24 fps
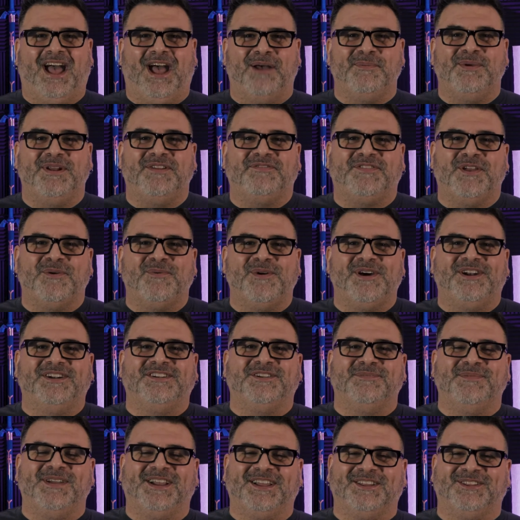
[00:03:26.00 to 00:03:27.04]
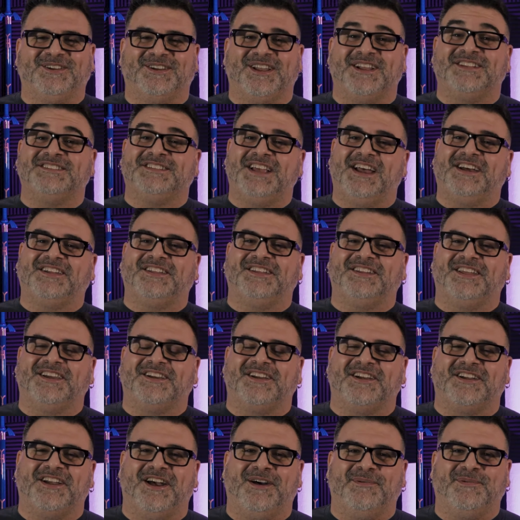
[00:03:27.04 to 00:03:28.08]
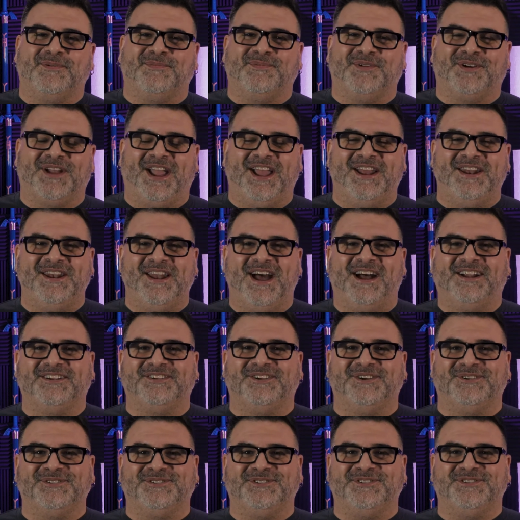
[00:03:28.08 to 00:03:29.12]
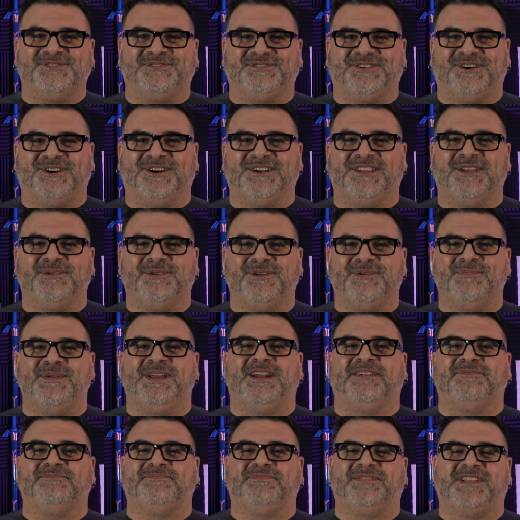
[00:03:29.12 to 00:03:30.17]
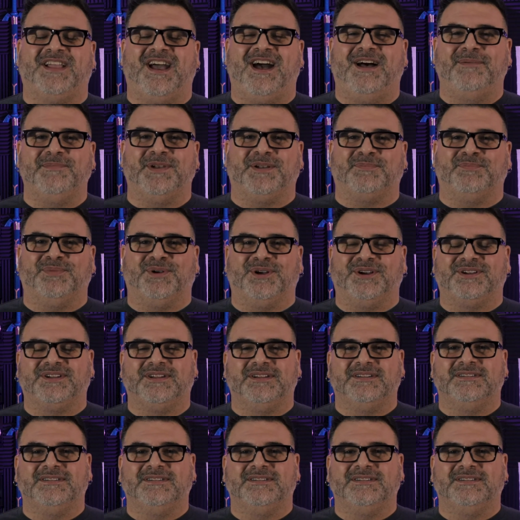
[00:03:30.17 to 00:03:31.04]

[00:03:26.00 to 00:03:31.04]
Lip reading: I mean, if they wanted to make it look exactly like a comic book and not go too far, they would have made a comic book.